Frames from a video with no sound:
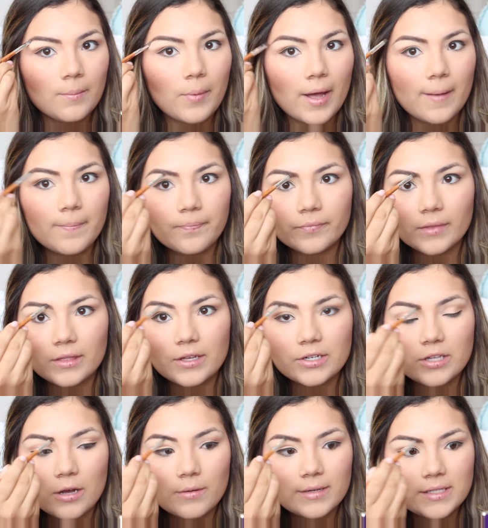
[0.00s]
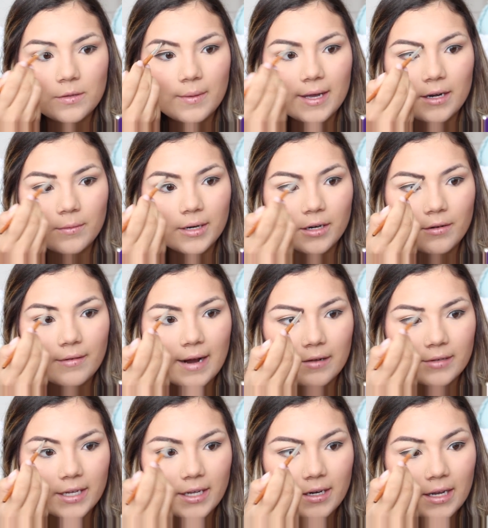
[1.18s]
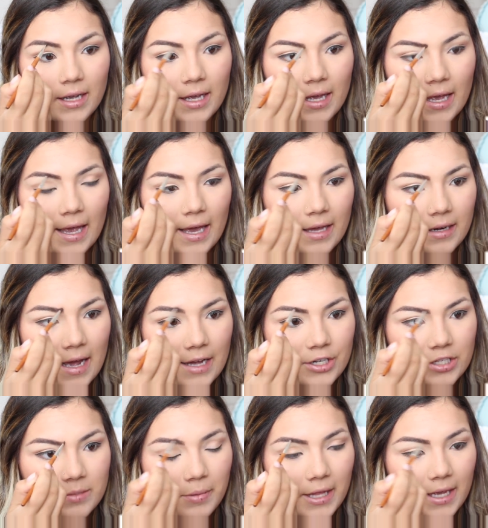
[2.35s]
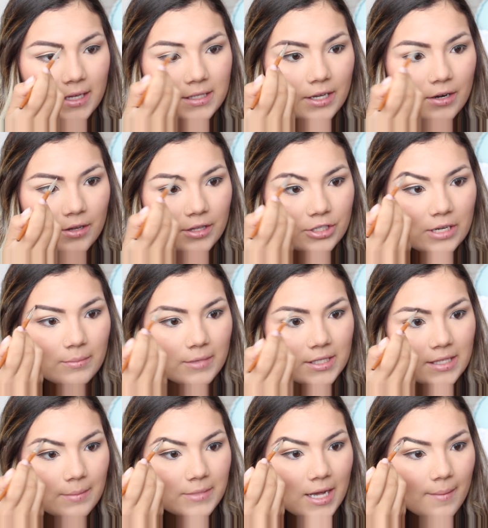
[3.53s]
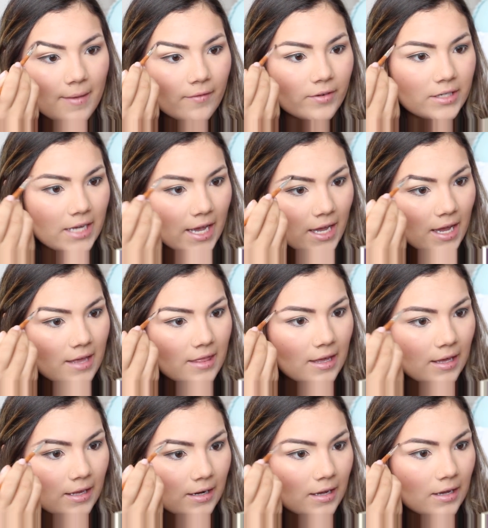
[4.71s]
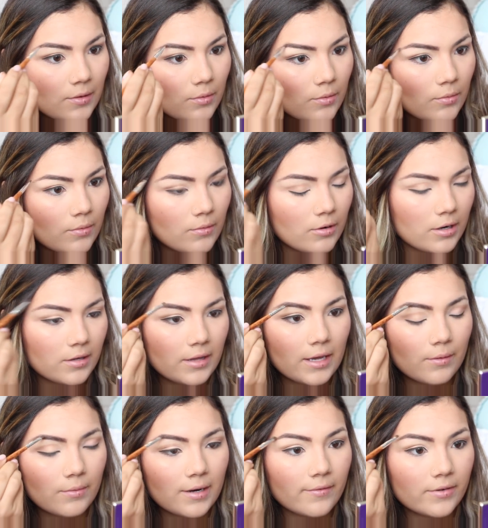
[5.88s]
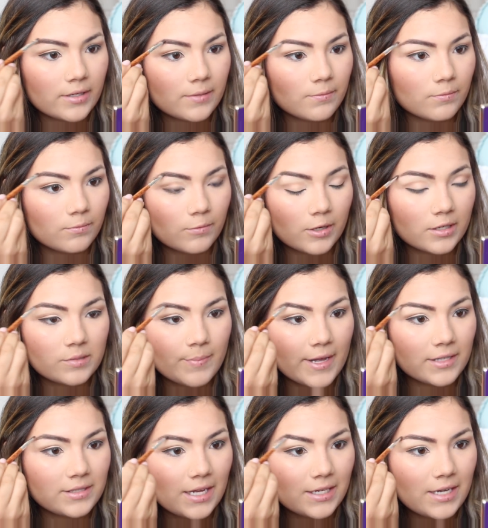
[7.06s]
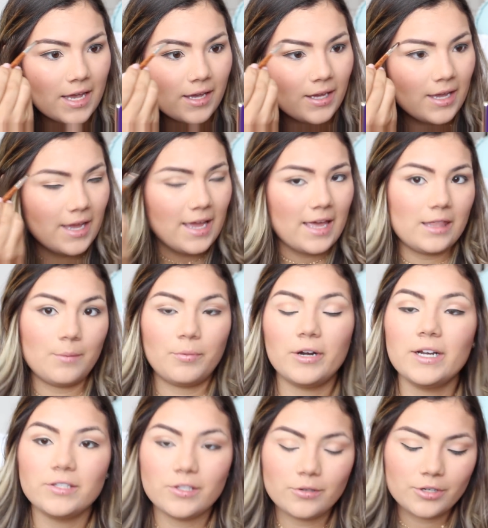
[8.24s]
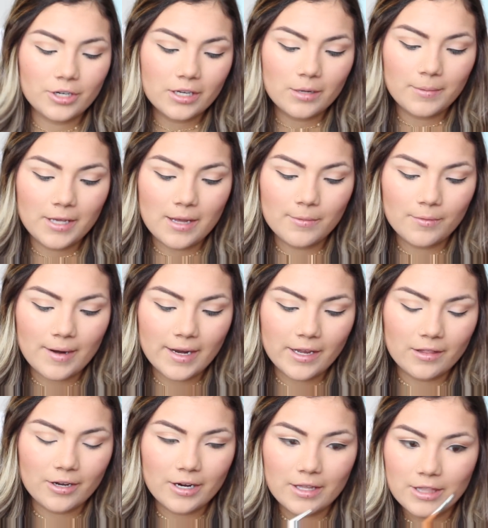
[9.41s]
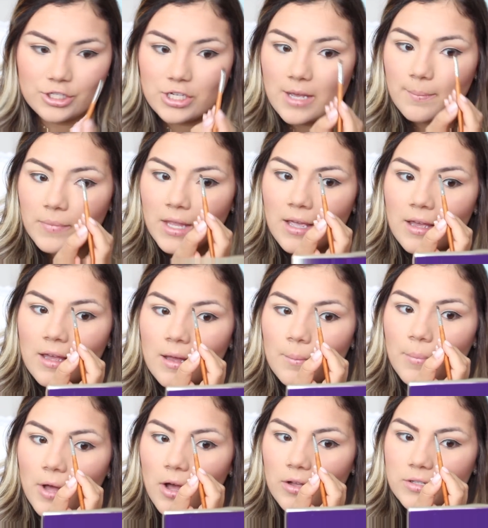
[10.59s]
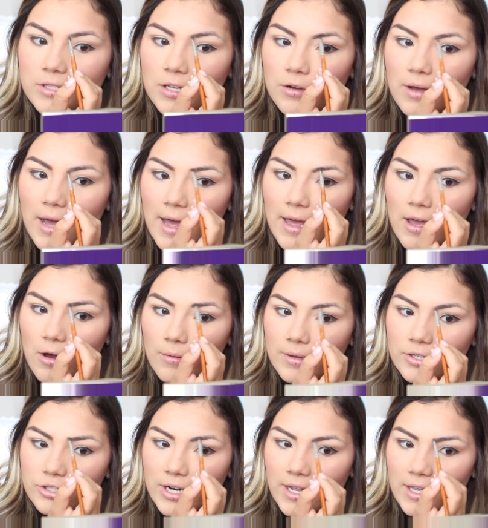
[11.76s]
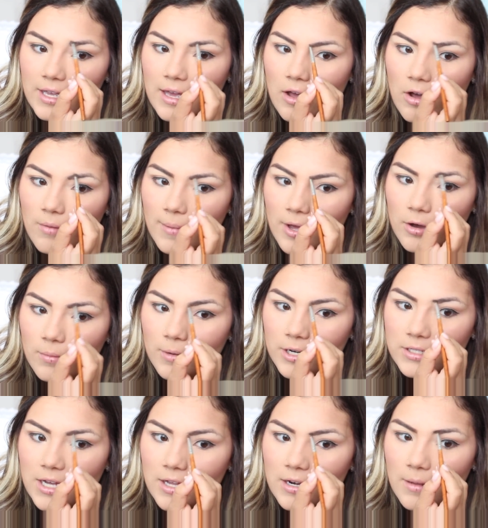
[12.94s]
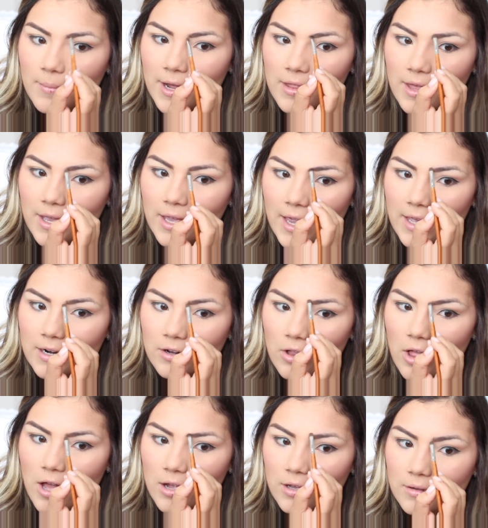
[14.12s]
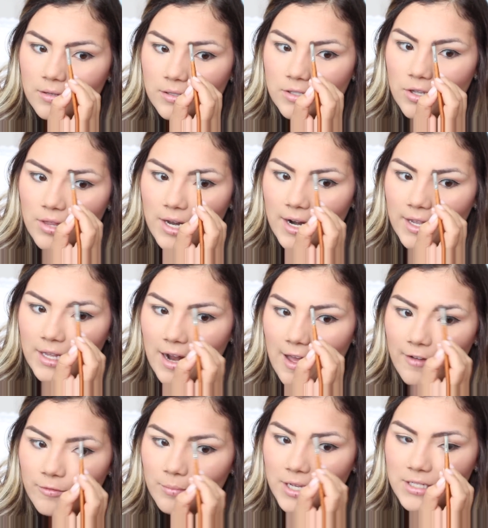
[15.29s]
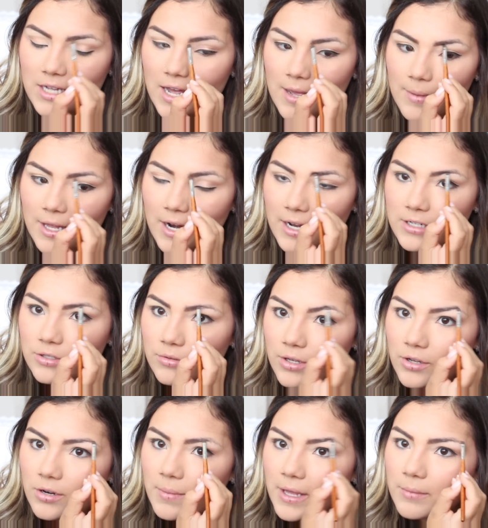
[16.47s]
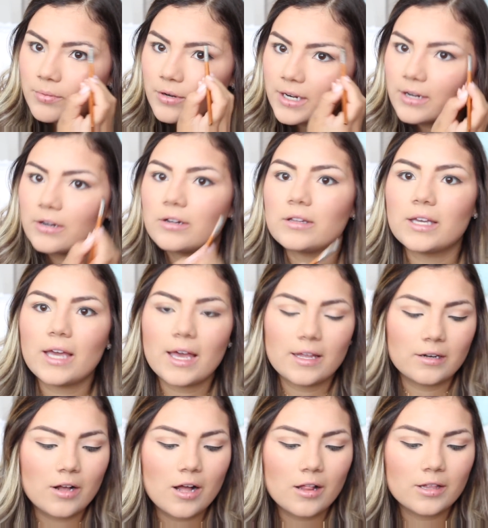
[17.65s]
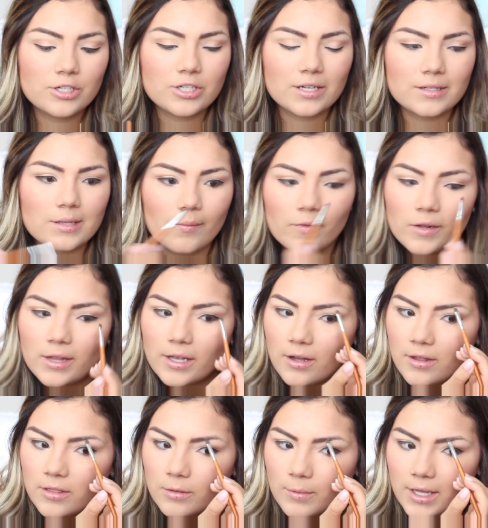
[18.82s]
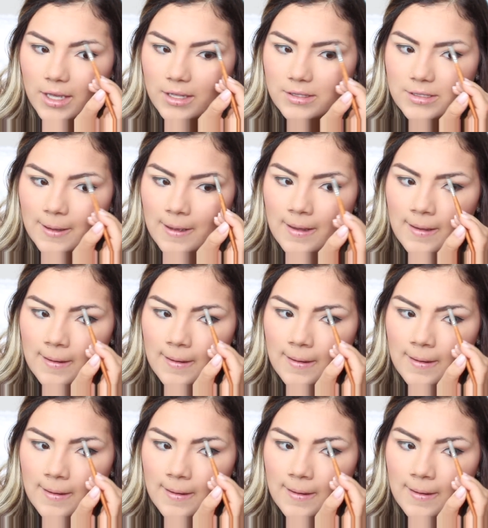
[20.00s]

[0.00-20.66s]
but there's always a way to work around it and I just plan to go to the gym the same time every day then or like whatever works best that day and then pretty soon you're gonna become a regular in the gym but also I always try and get all my homework done by like 8 o'clock so then I can have me time and I do go to bed pretty early in college except for like on the weekends